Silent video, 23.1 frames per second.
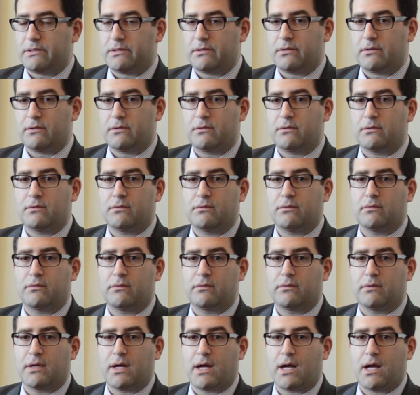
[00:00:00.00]
to
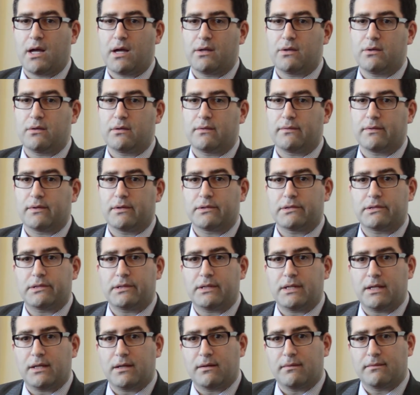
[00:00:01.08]

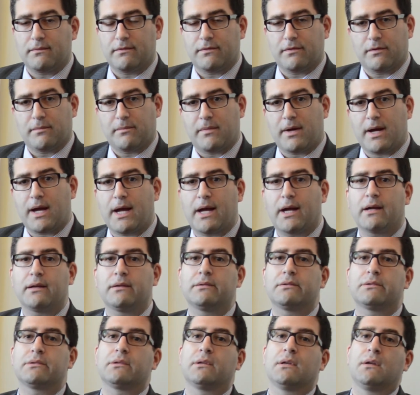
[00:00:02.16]
University of
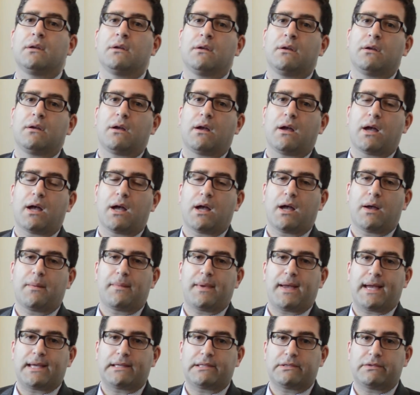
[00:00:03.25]
Vermont,
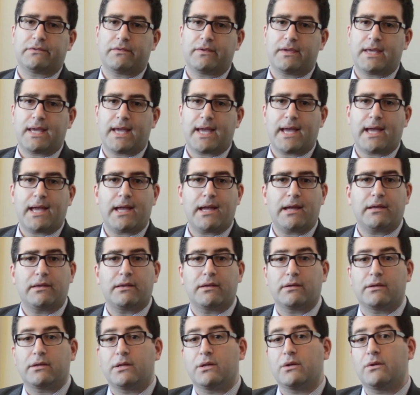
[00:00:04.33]
SVA,
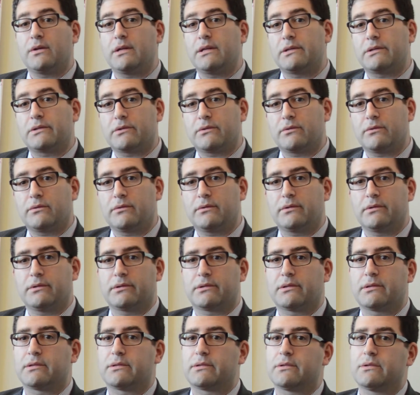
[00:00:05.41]
the CUNY
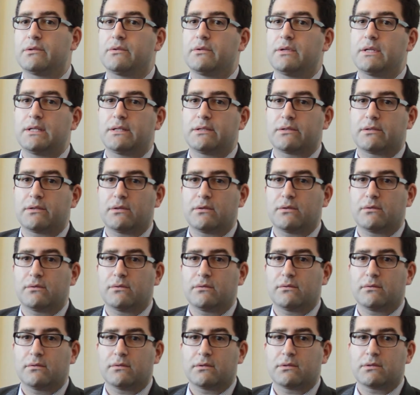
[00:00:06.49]
schools, the SUNY
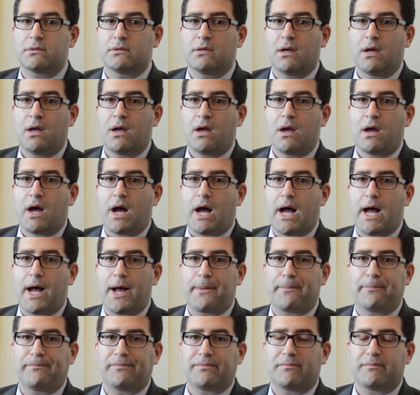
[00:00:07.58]
schools.
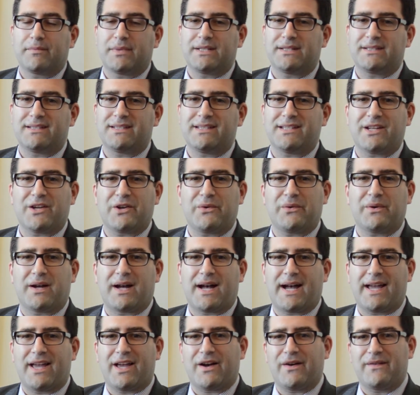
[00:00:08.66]
But you know,
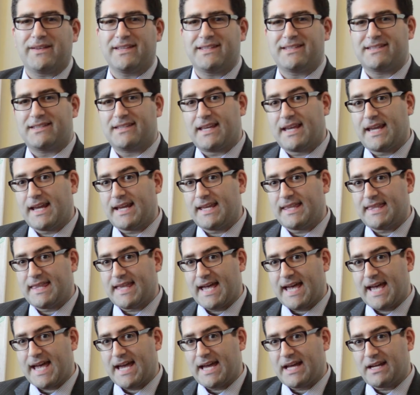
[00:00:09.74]
I always say
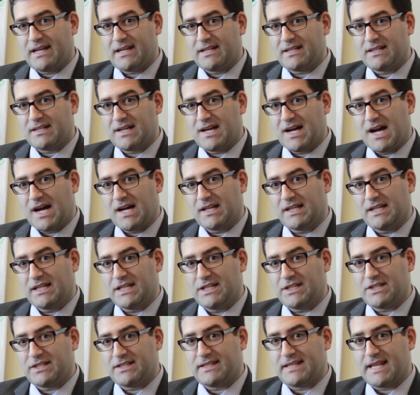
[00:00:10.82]
that
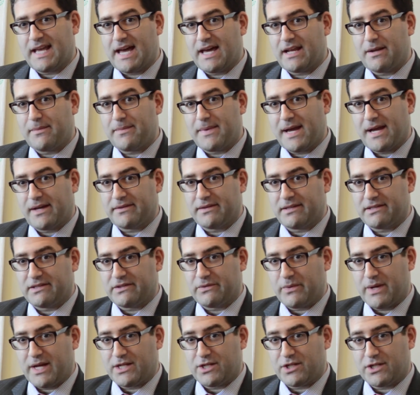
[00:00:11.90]
college is not about the
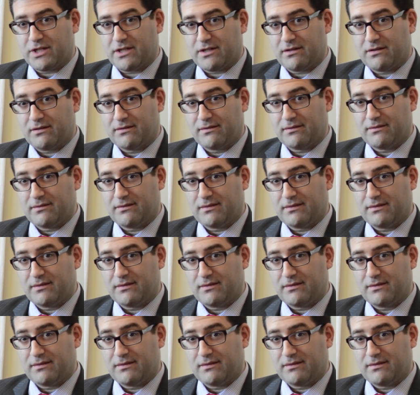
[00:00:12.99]
sweatshirt.